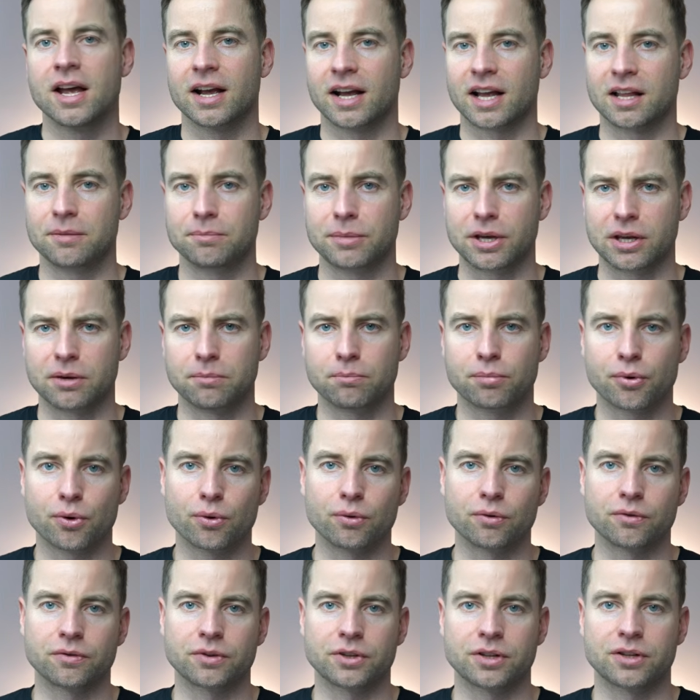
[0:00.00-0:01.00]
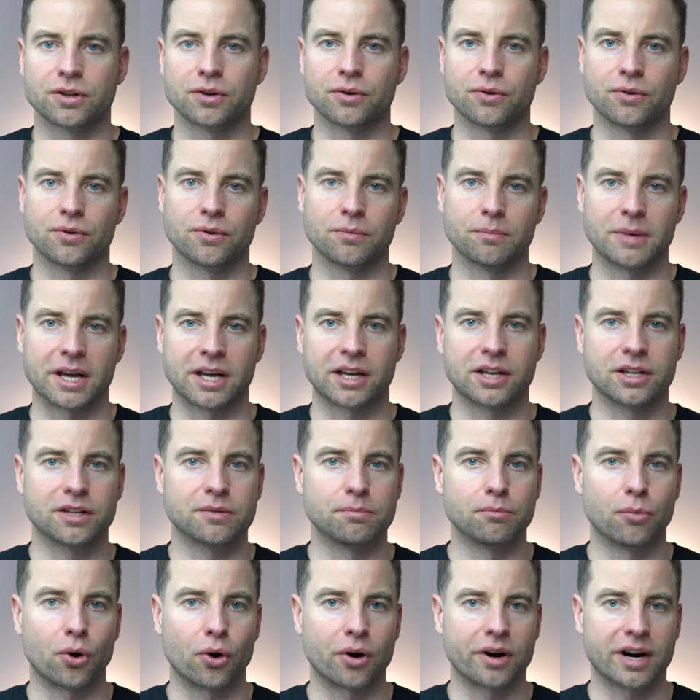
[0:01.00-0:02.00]
can be improved to make
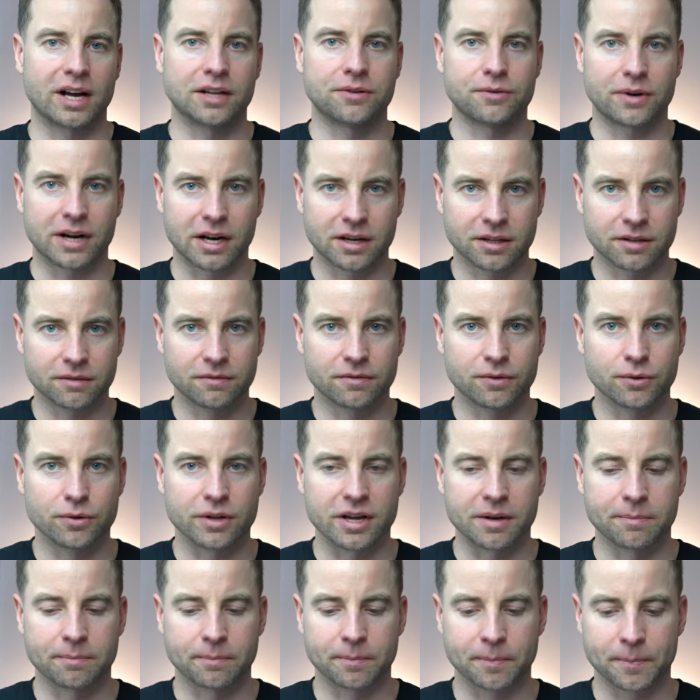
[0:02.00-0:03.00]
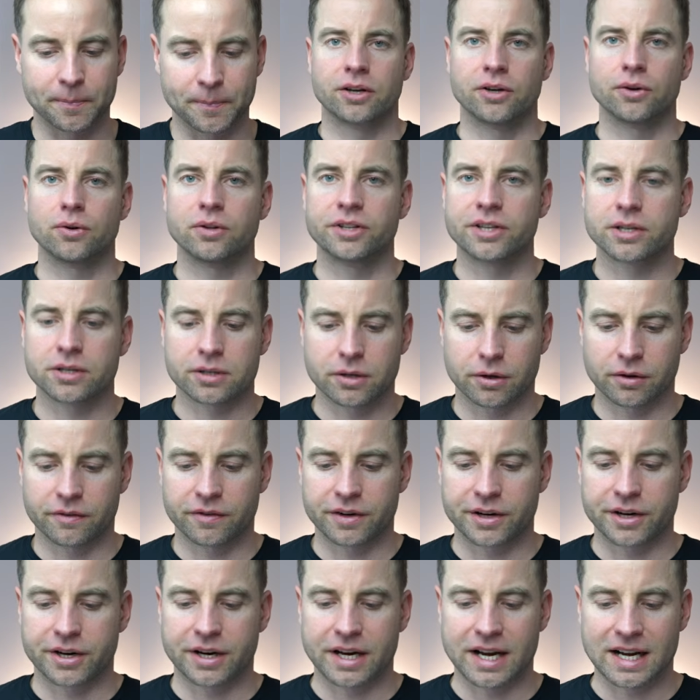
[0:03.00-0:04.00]
it more attractive to them. You'll
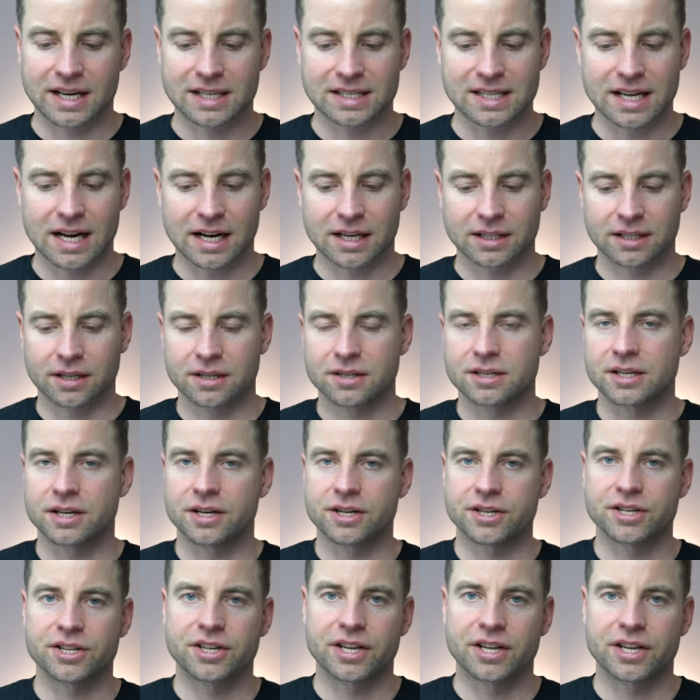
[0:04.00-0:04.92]
discover exact search